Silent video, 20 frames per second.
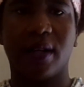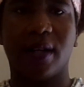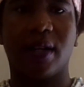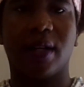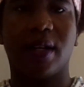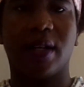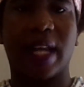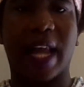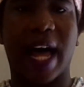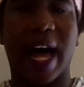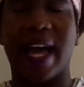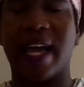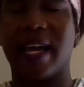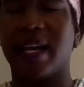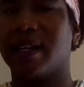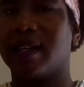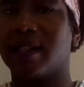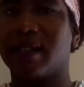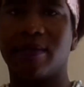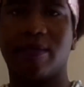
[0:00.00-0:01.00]

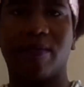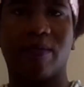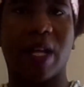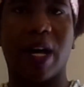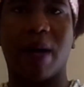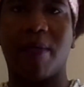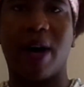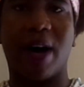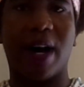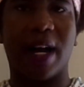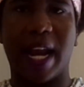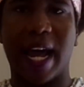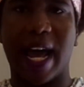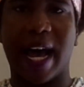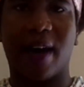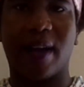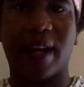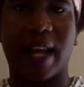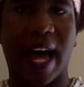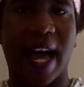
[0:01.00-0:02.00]
Like, come on
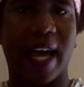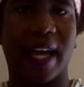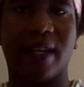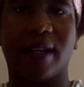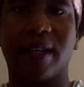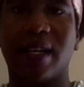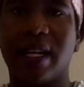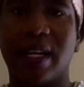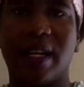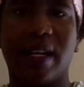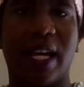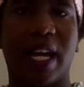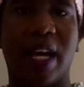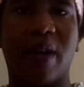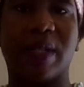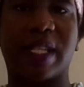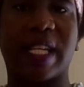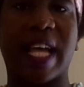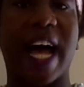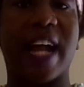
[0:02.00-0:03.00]
now. Like, it
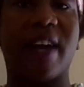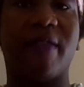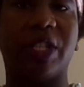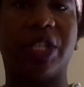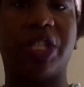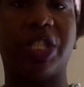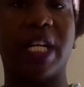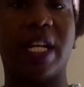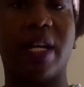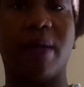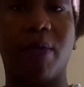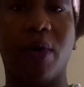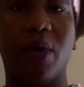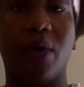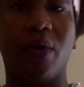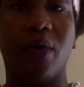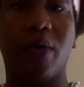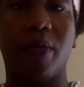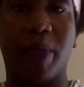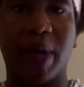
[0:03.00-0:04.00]
was kind of a shitty
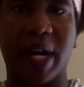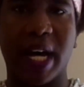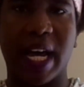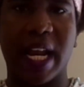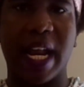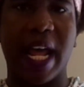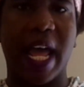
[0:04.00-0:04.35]
move, but